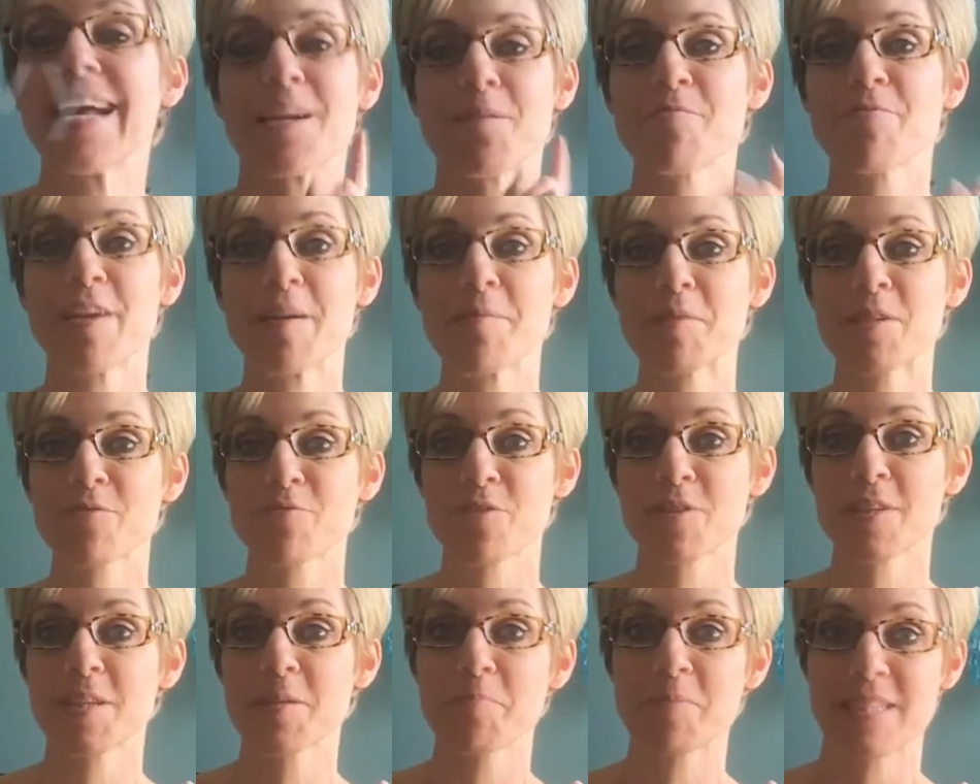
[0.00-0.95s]
and I'm famous
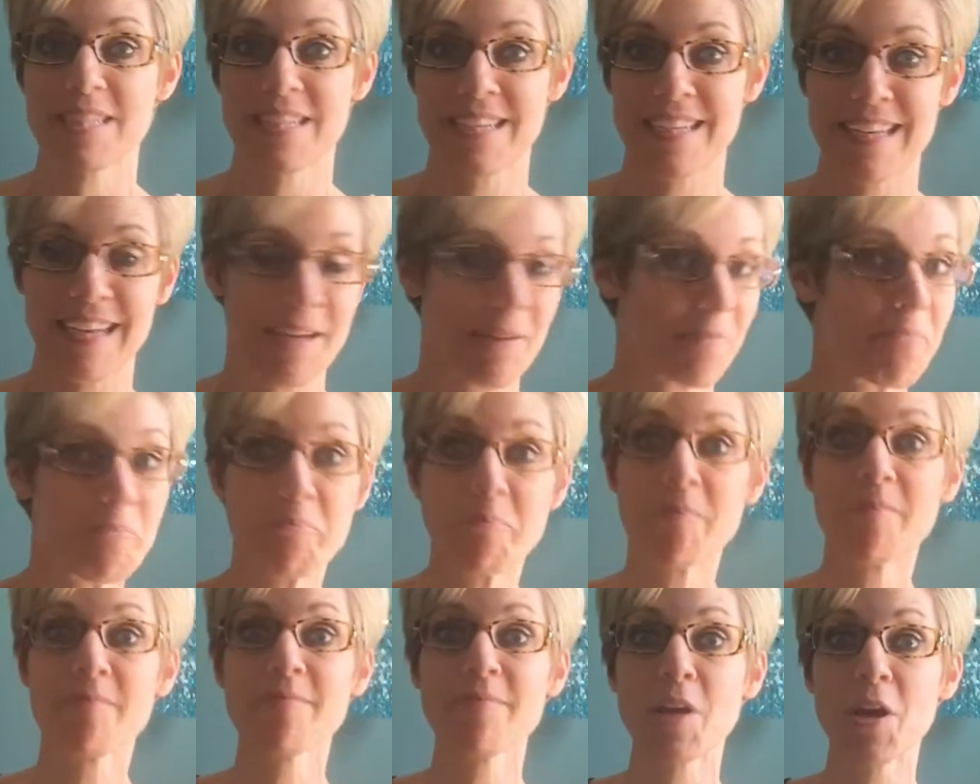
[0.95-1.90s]
for lip syncing.
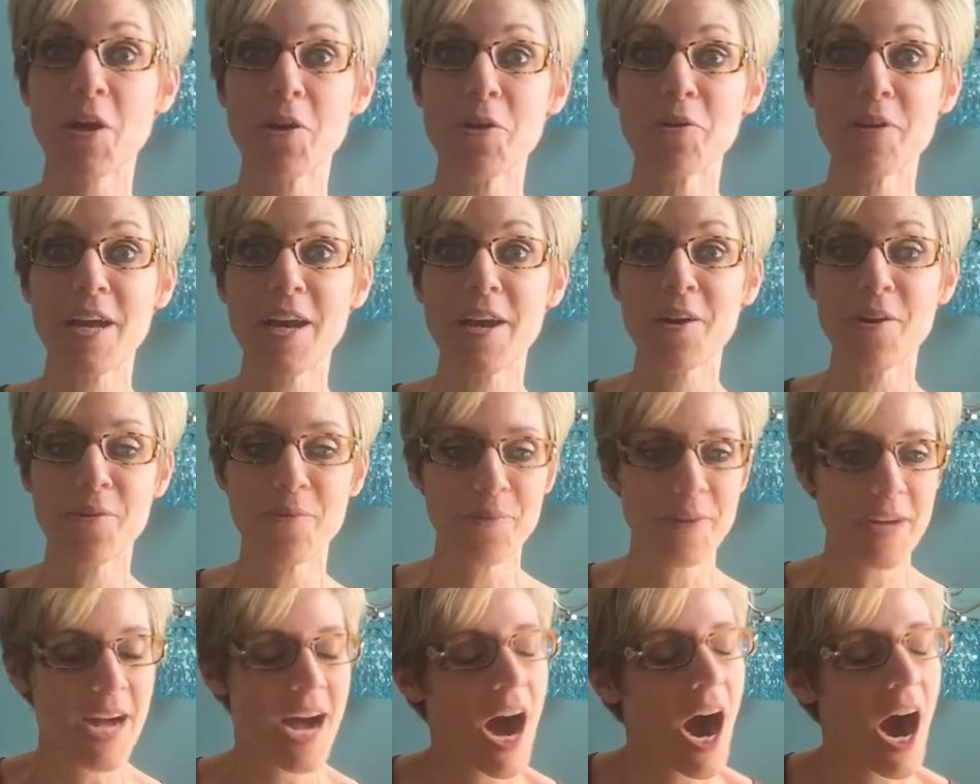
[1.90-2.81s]
Oh no!